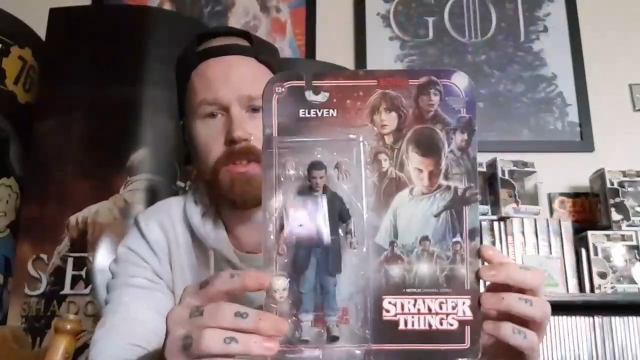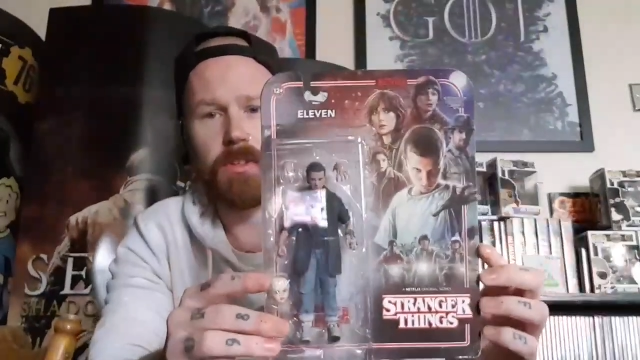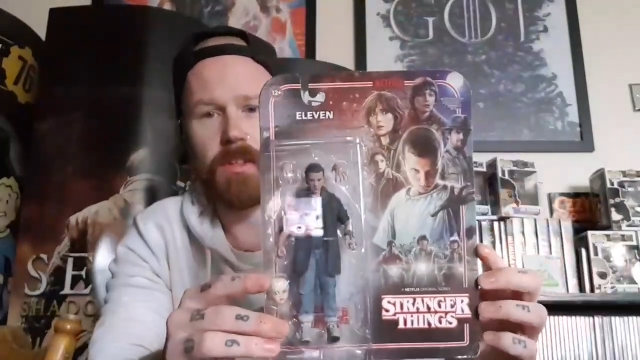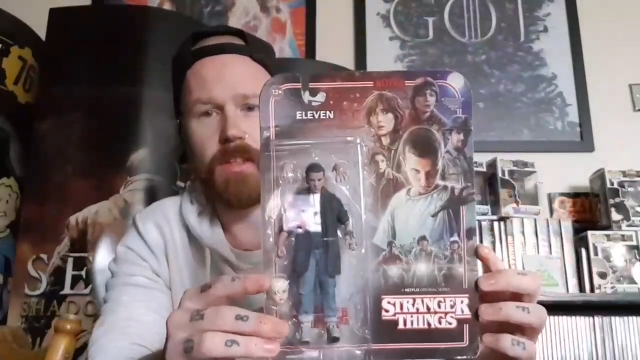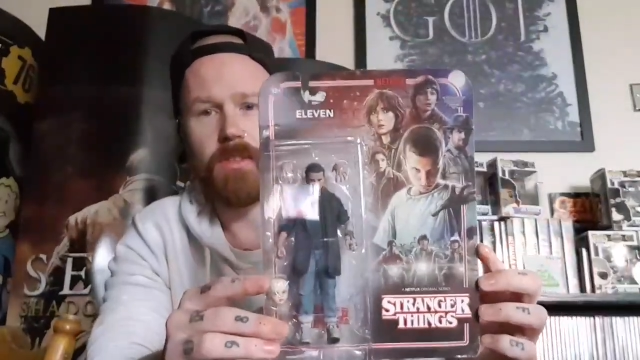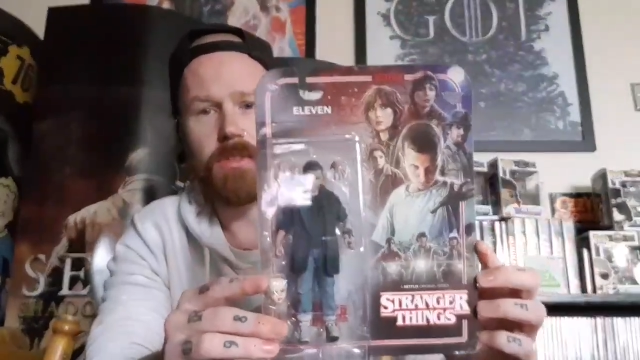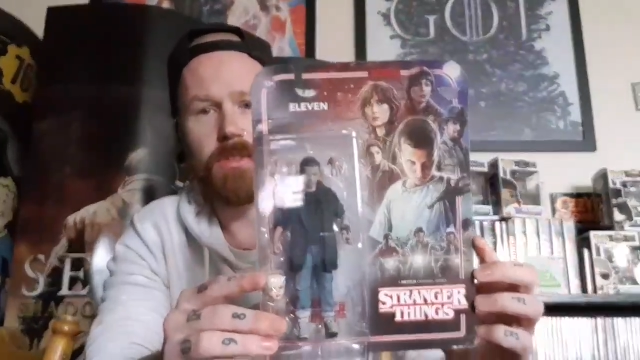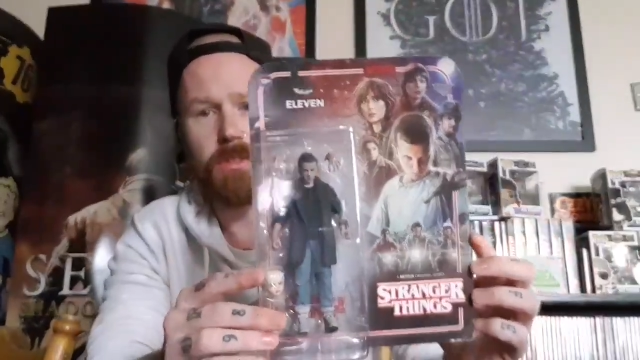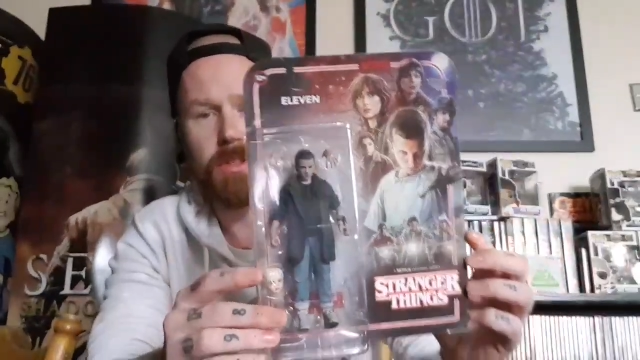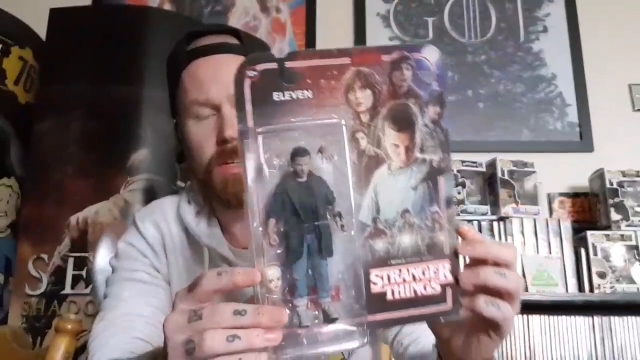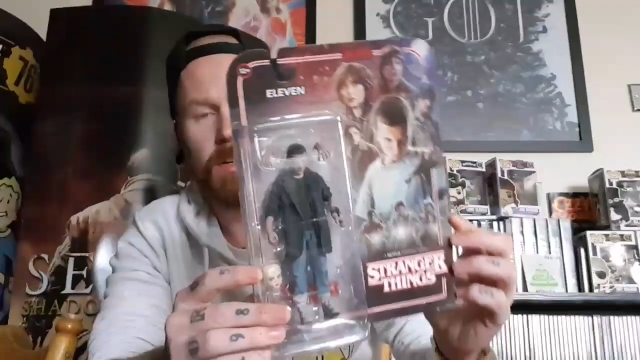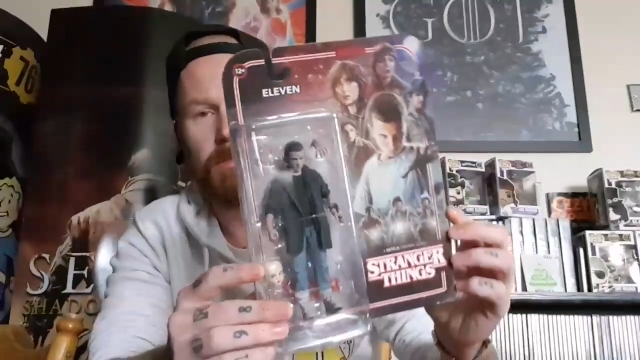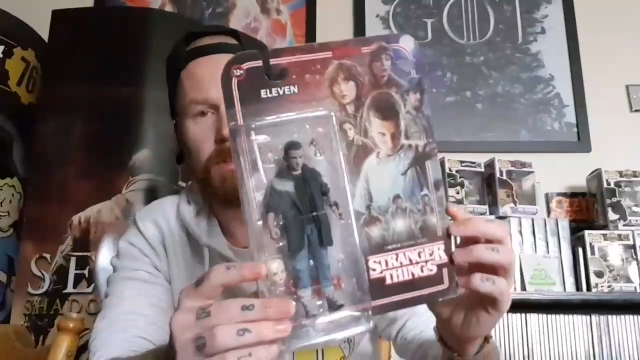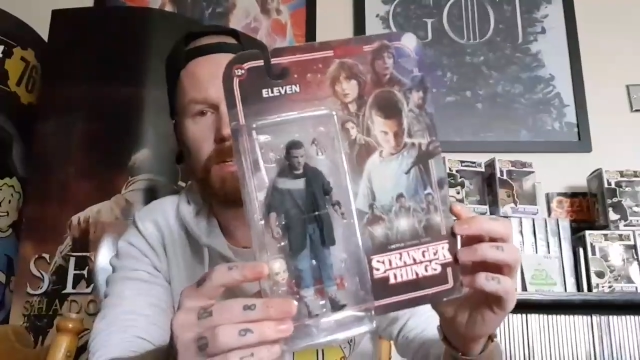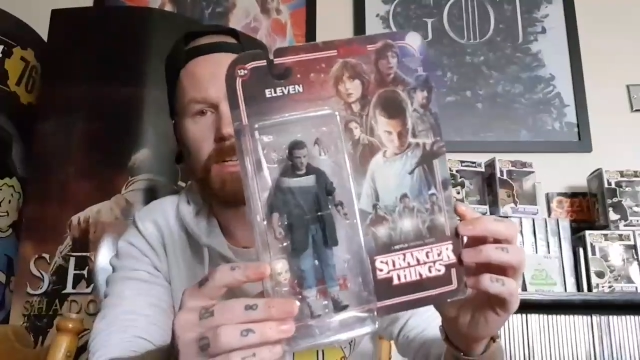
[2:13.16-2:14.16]
looks
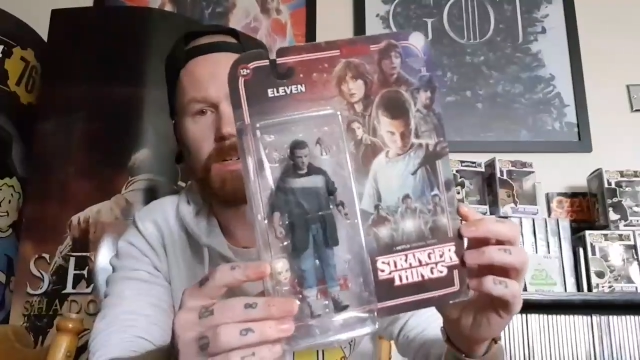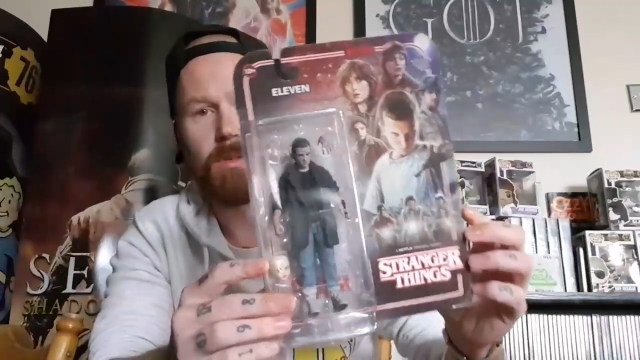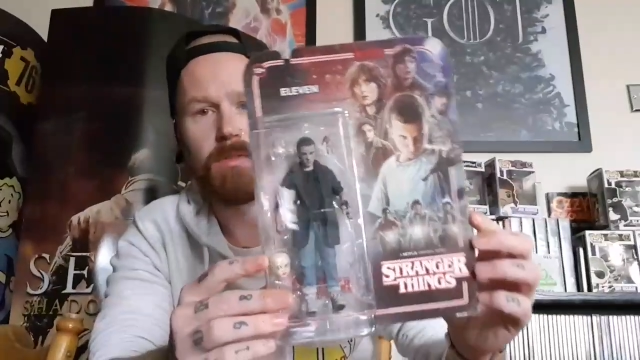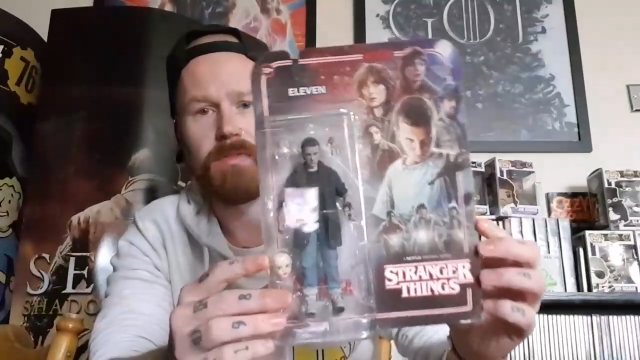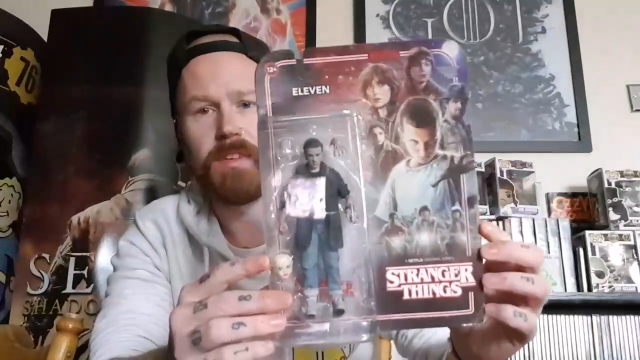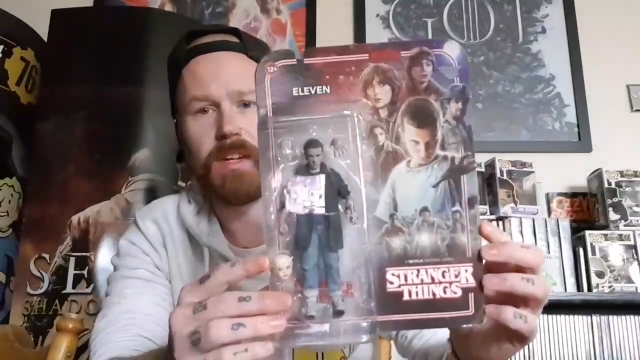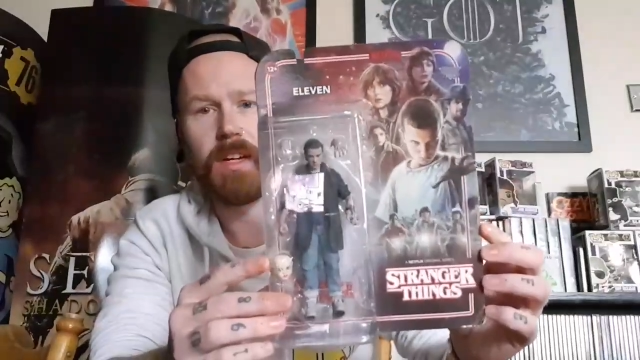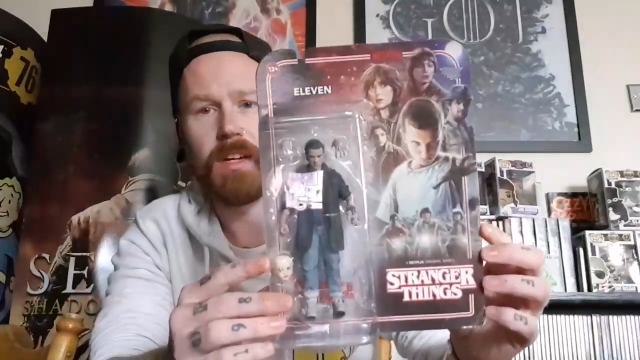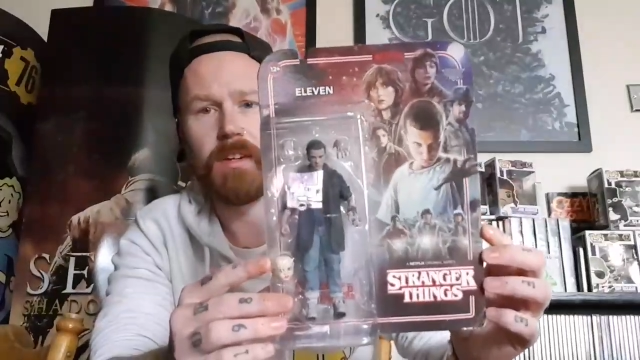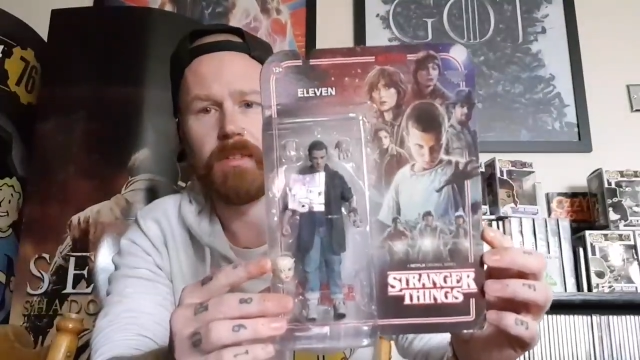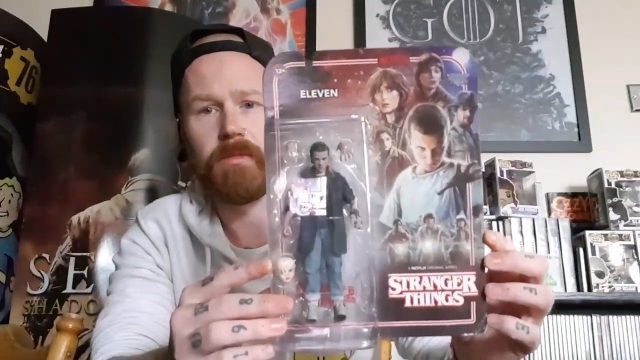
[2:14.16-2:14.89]
like a really cool figure.